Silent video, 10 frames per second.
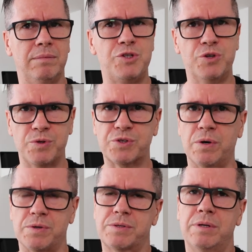insurance
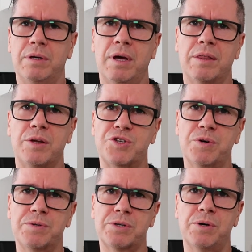cost. Now, the
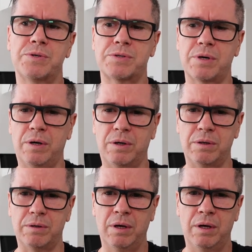insurance cost
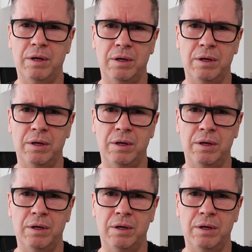on